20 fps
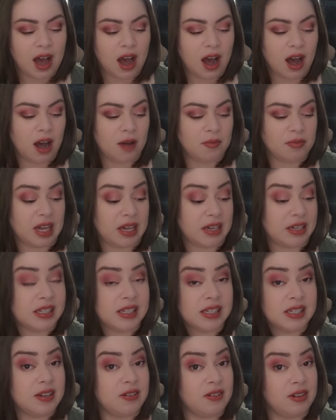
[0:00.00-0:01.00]
Not
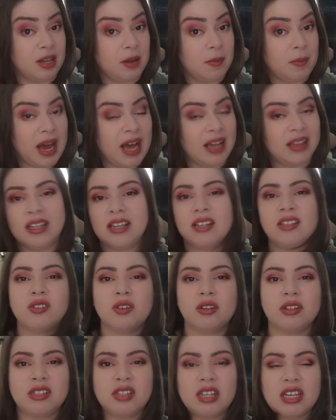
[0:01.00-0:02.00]
necessarily a bad thing. So
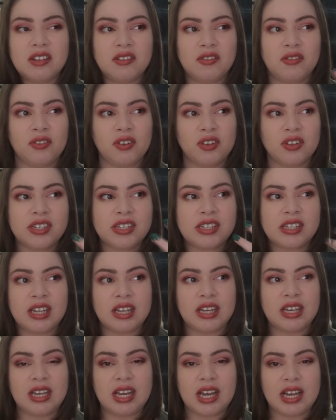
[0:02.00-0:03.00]
it feels
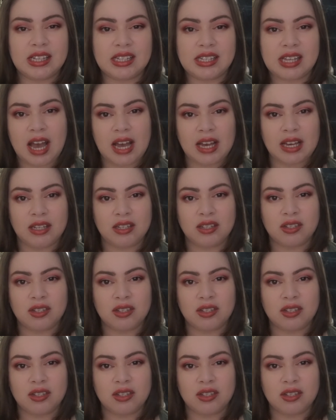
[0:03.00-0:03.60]
sticky and tacky.